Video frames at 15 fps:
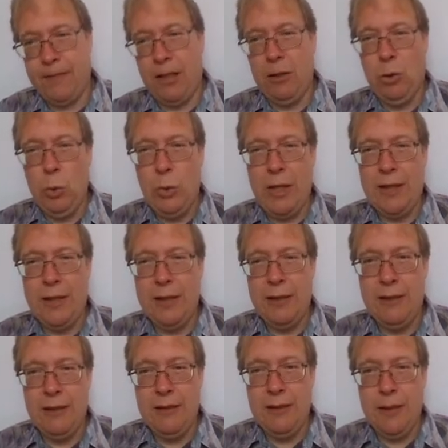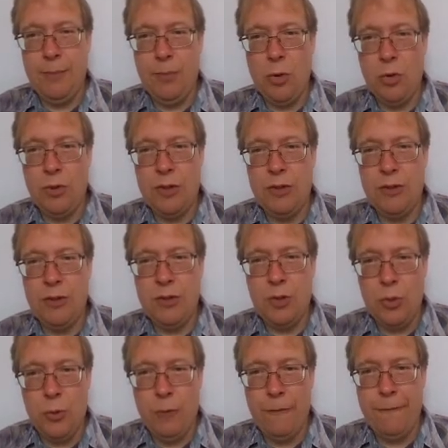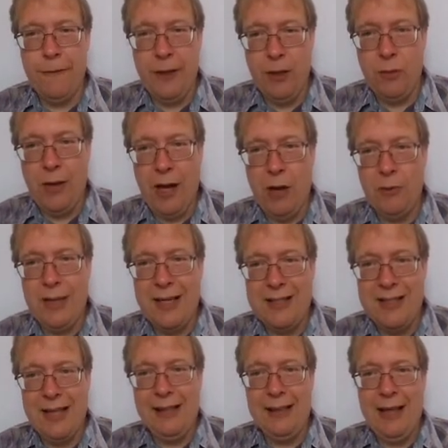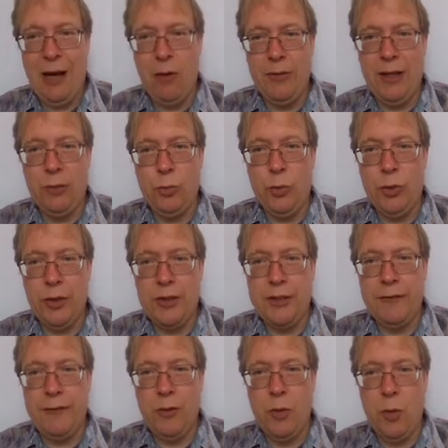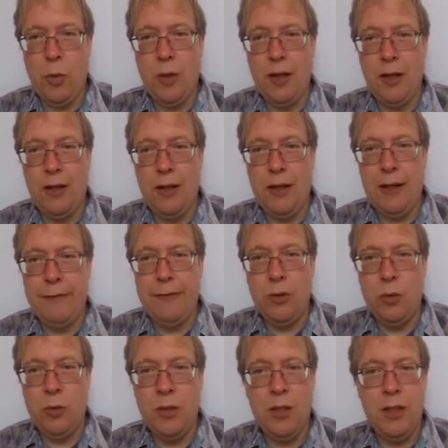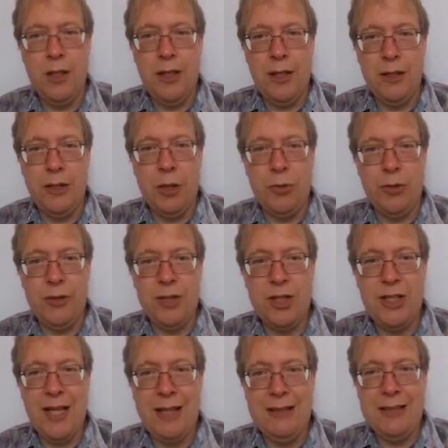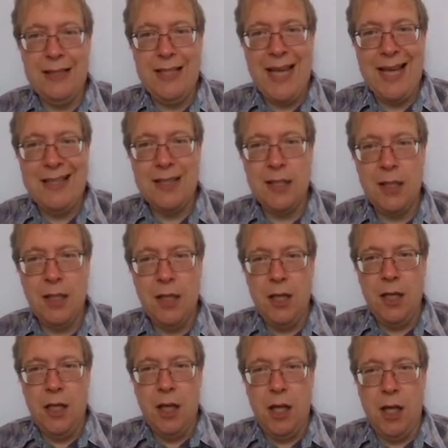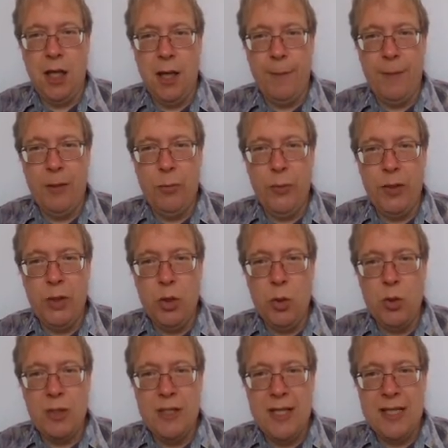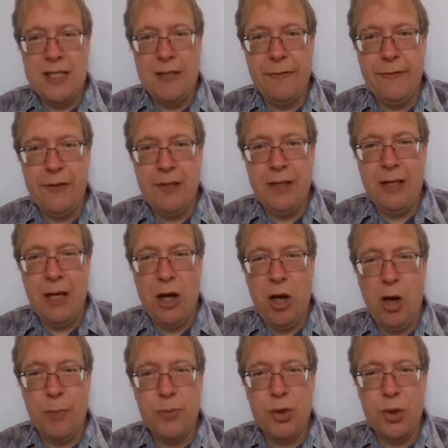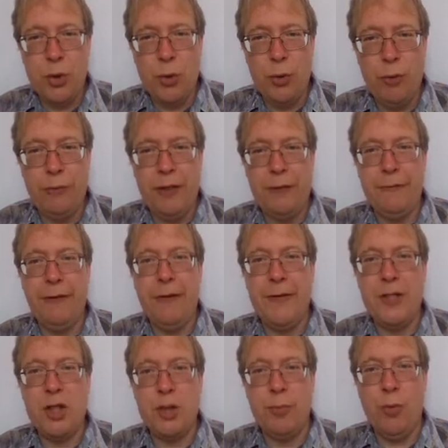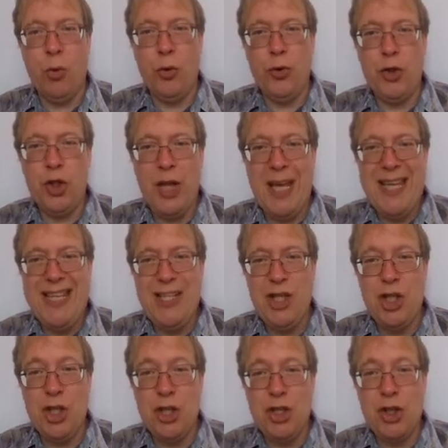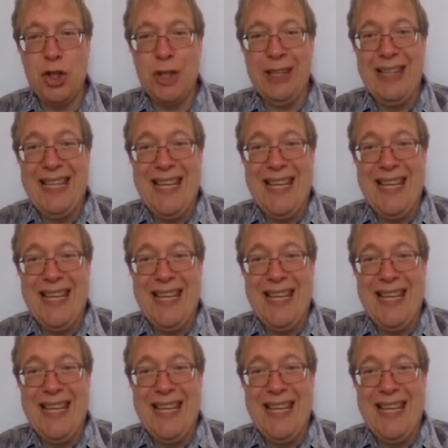Look at the book to figure out exactly how that works if you don't understand it yet. But if we use this, if we observe that very small changes